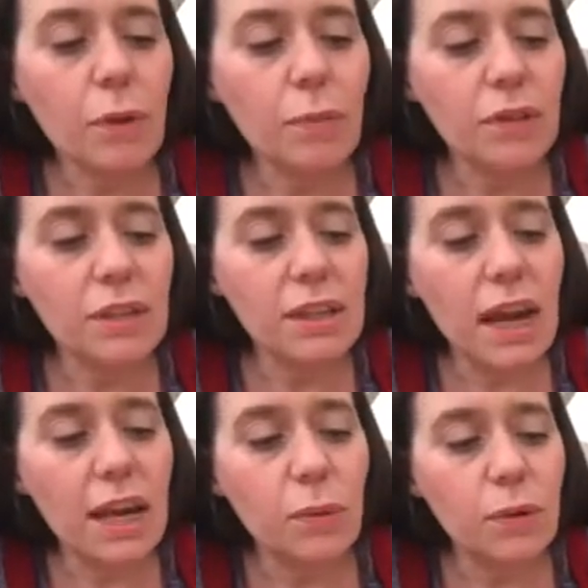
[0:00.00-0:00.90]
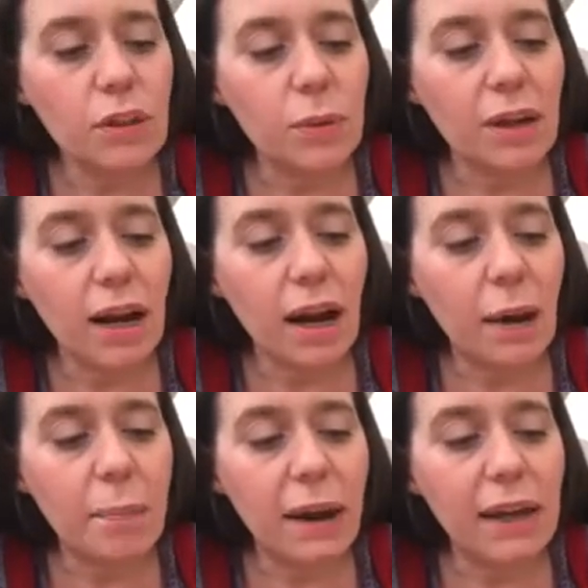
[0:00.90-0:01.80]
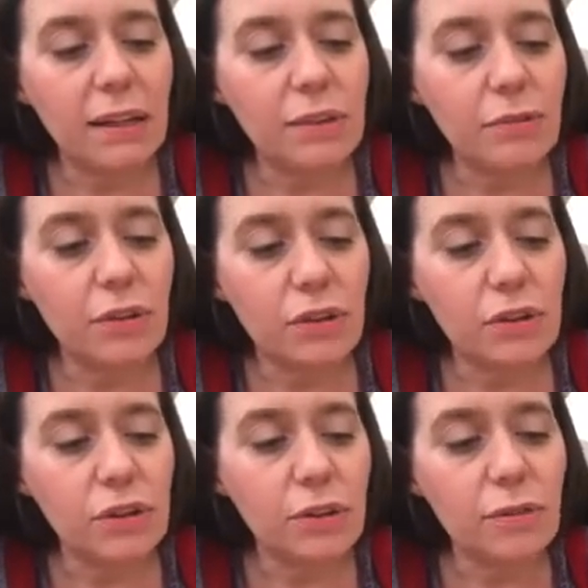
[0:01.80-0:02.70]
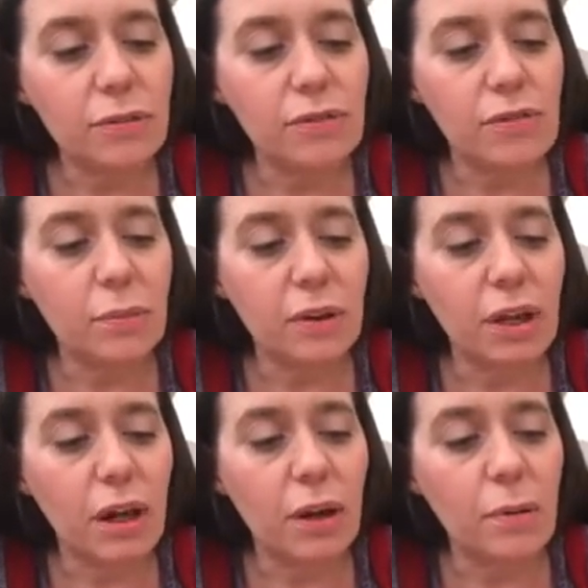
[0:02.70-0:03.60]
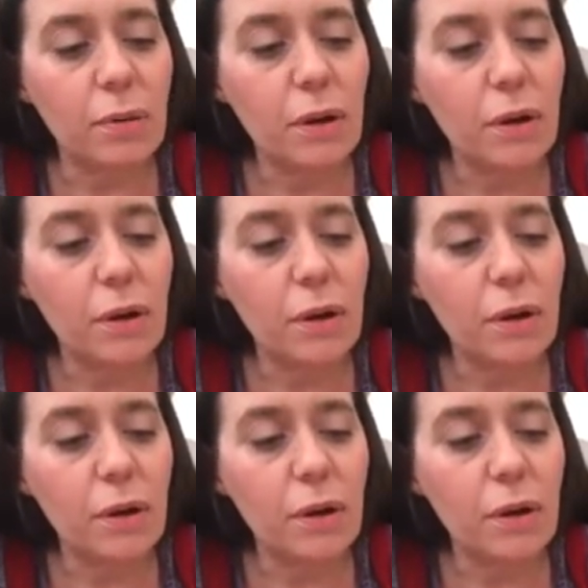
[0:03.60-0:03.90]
But today we're doing our paint version for everybody at home.